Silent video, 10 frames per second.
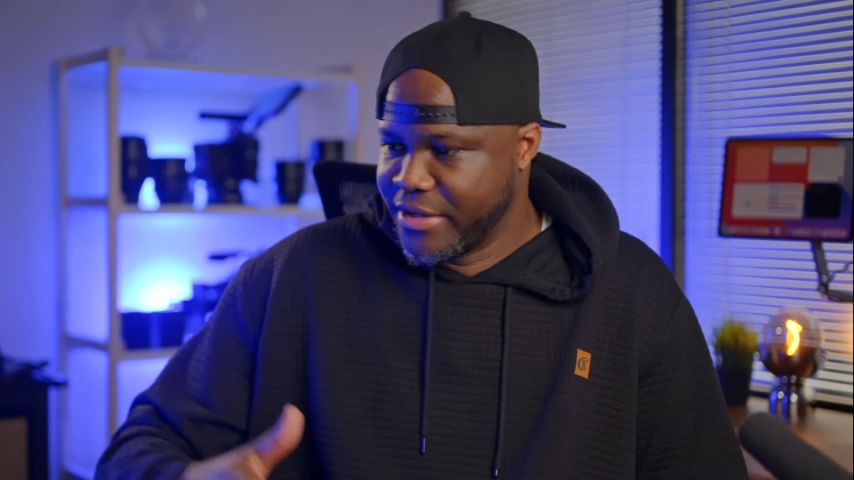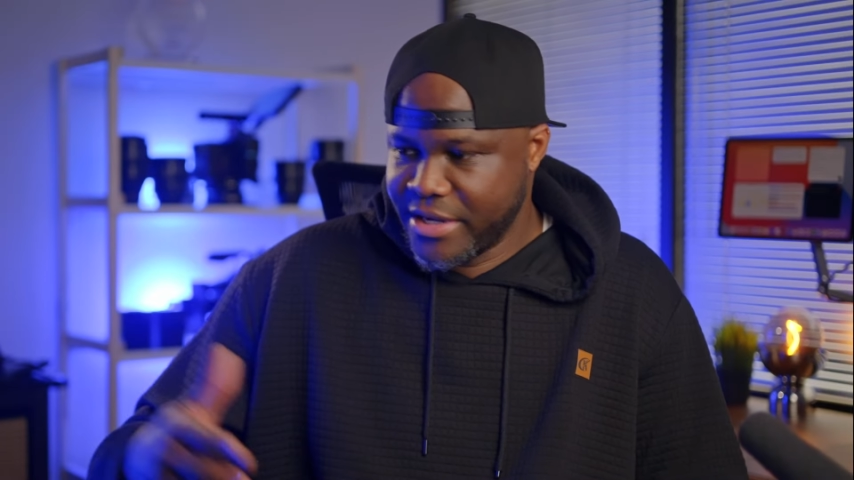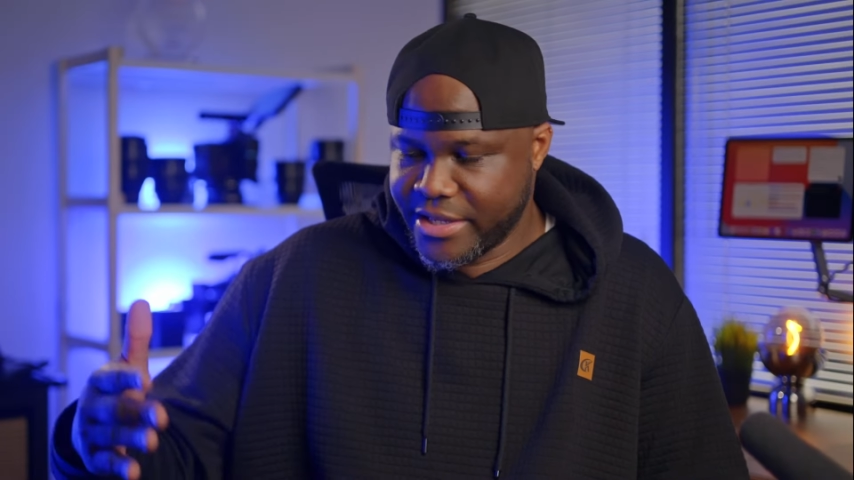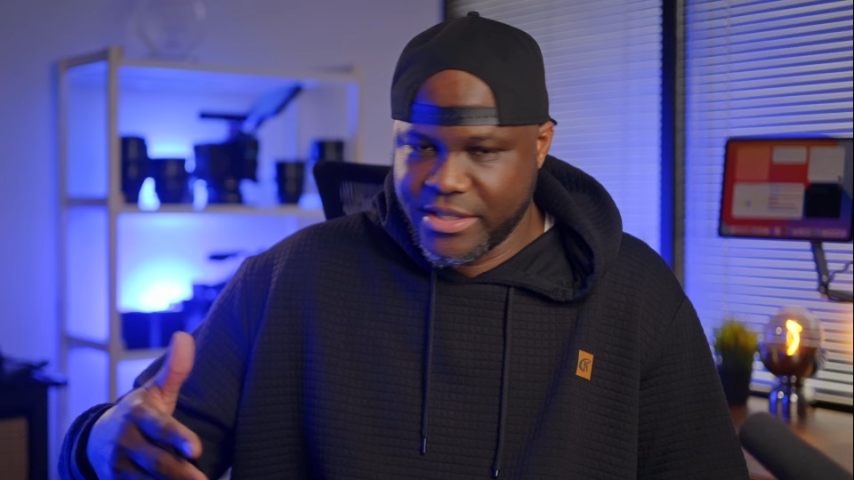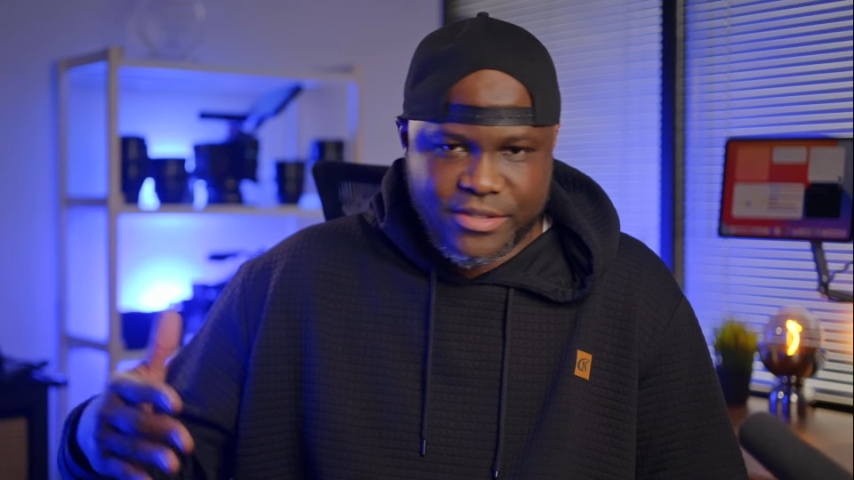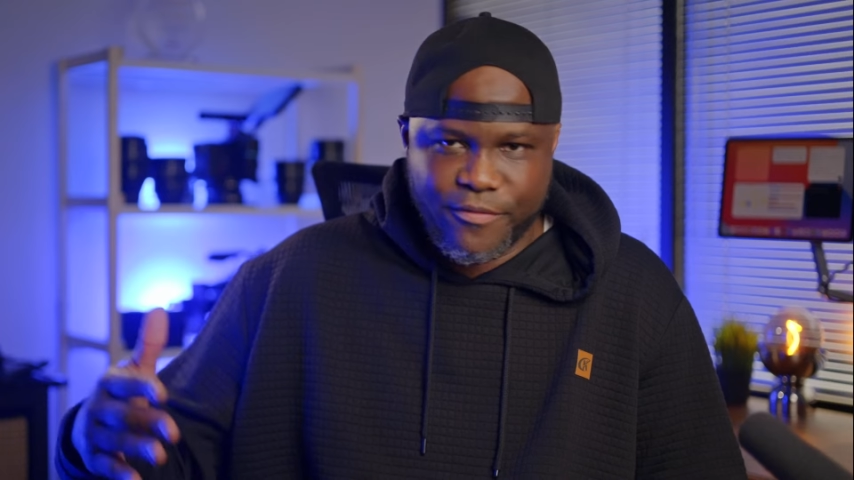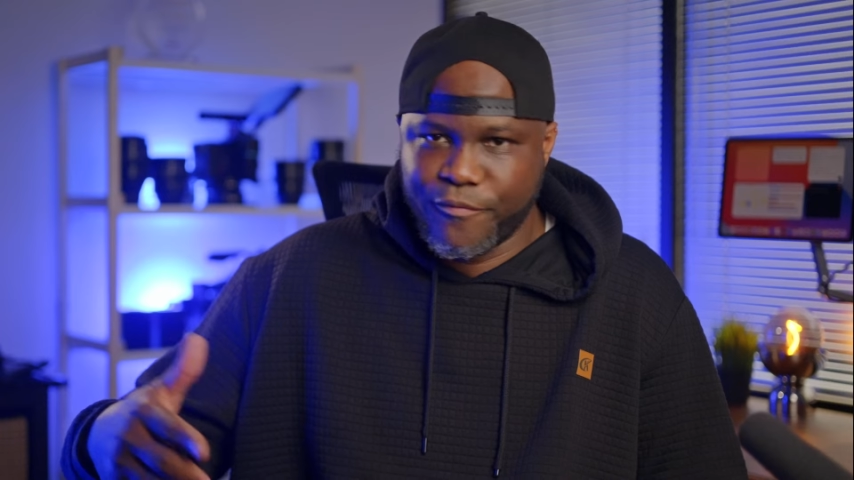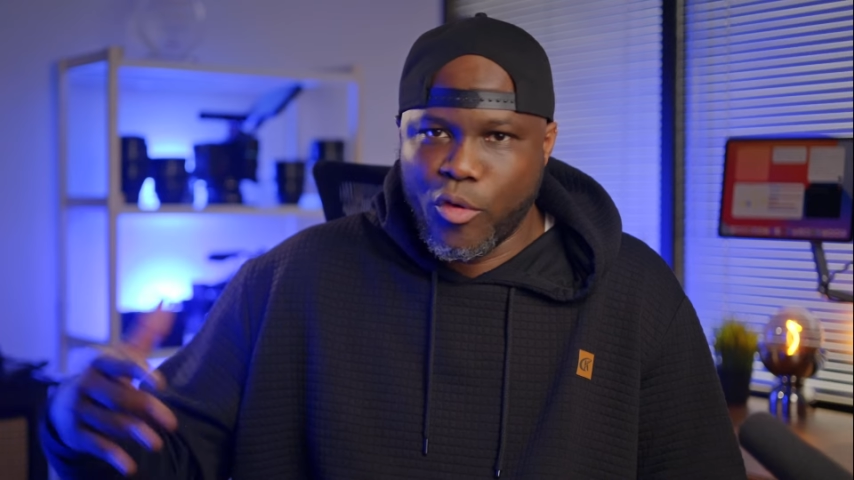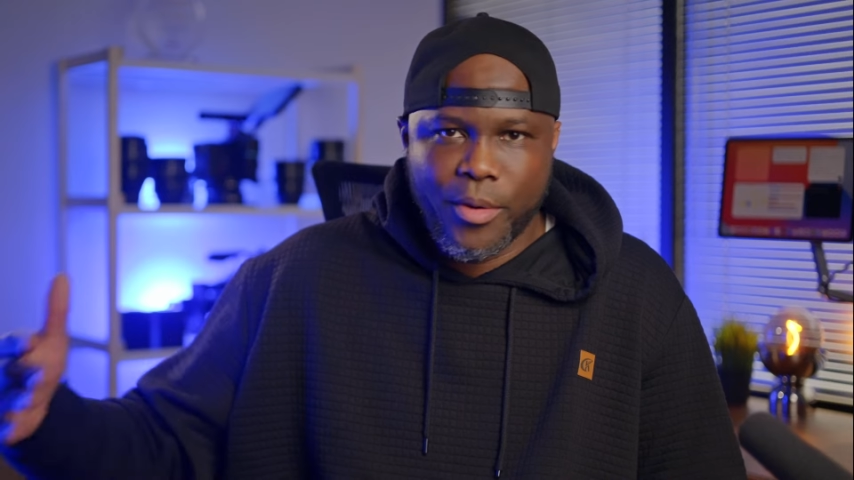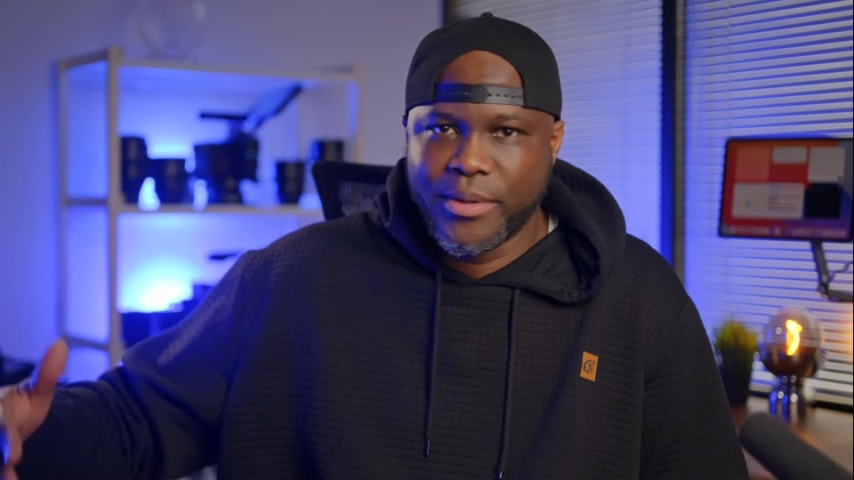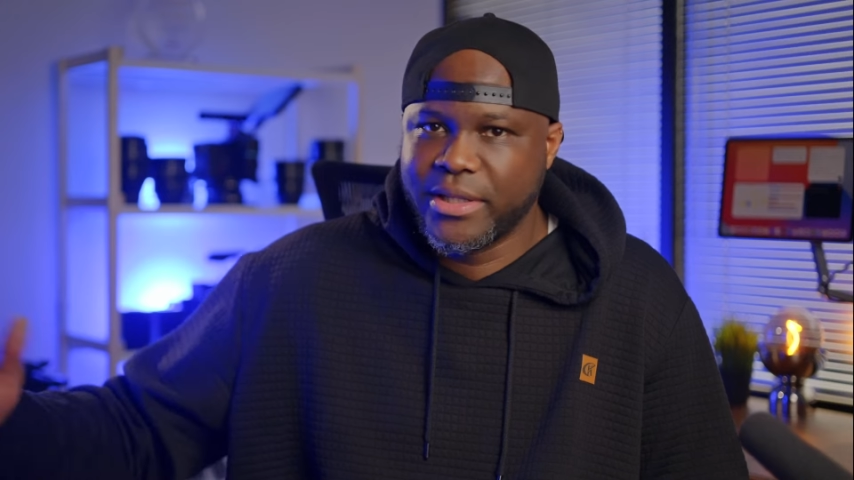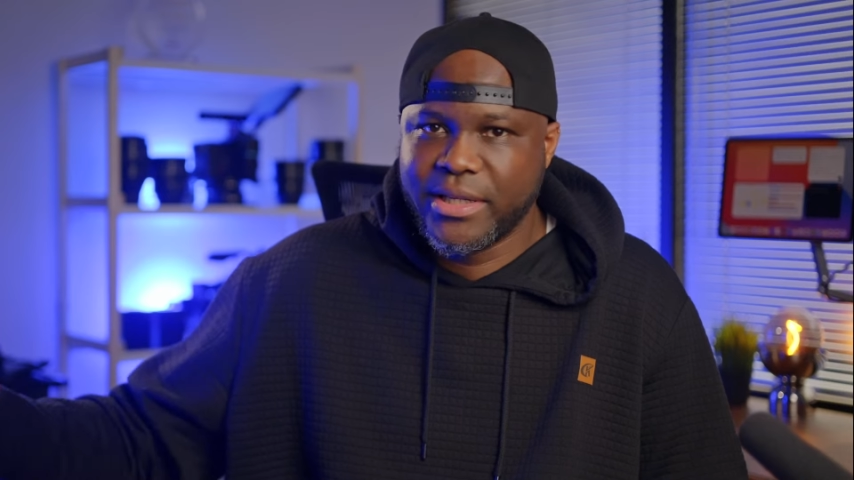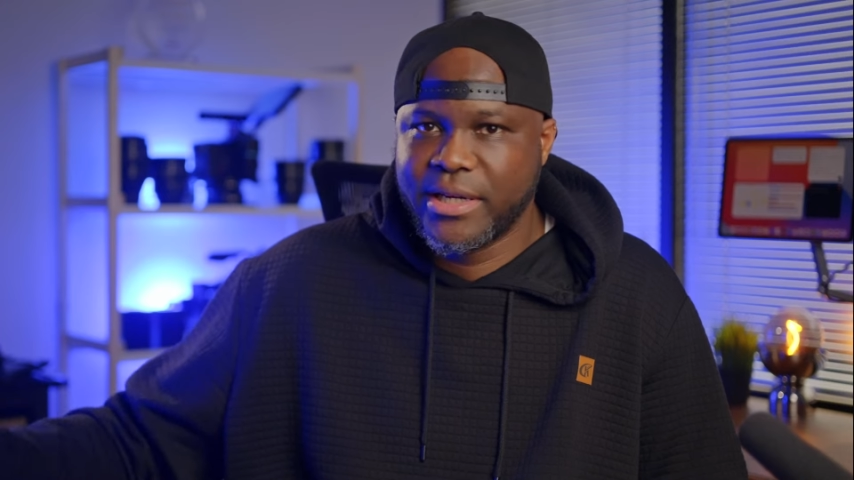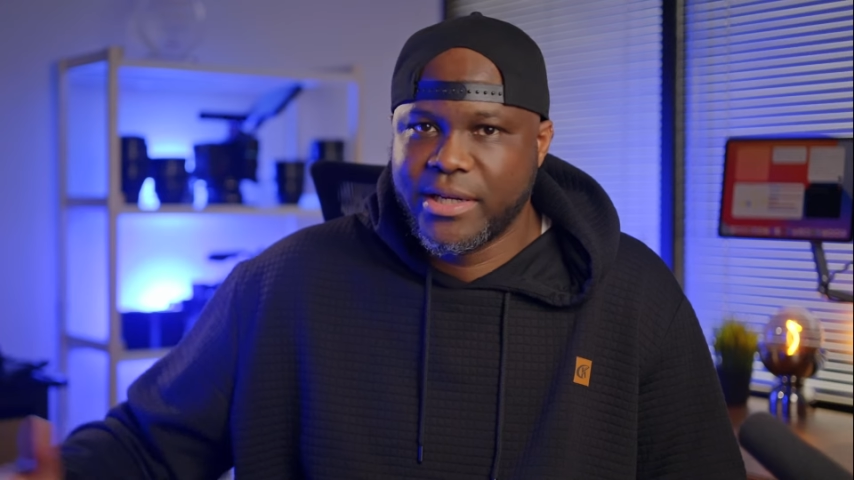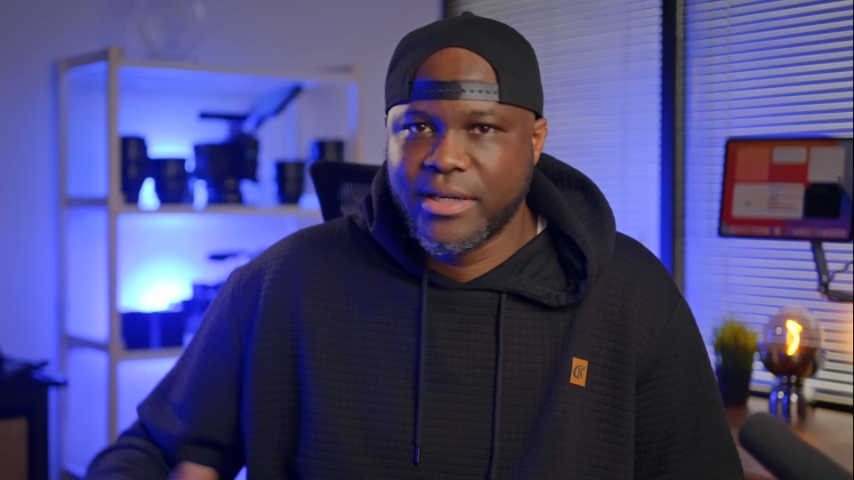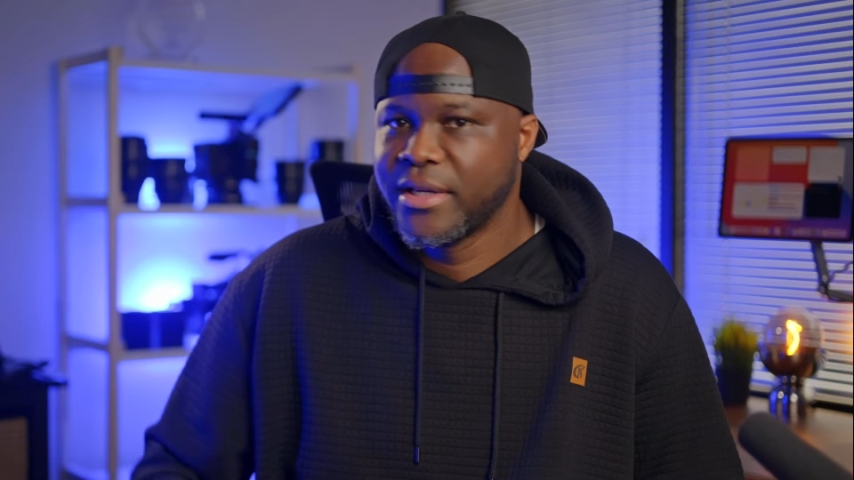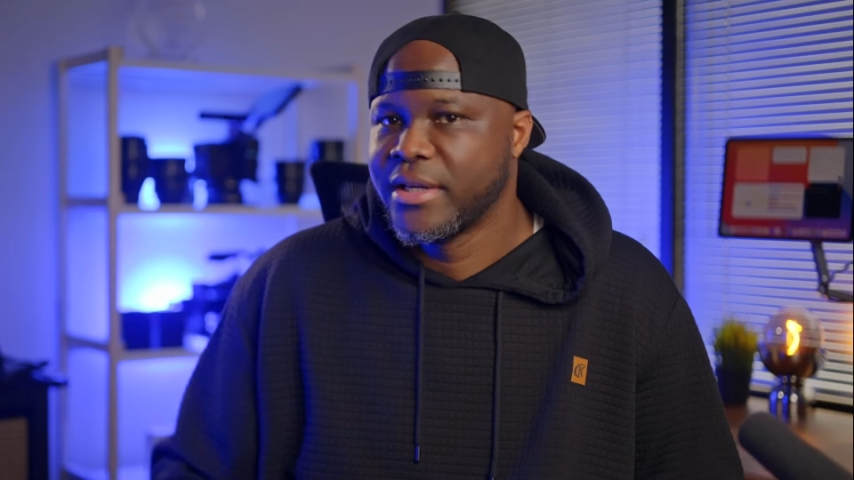like this formula